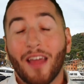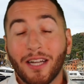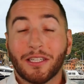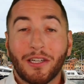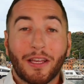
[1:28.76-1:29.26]

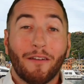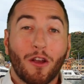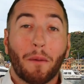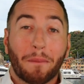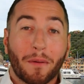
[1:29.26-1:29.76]
that's going to give
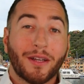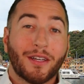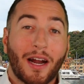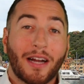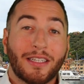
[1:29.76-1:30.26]
you a pretty
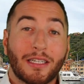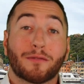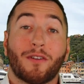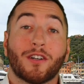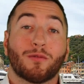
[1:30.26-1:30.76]
good idea
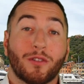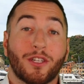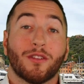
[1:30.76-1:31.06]
as far as what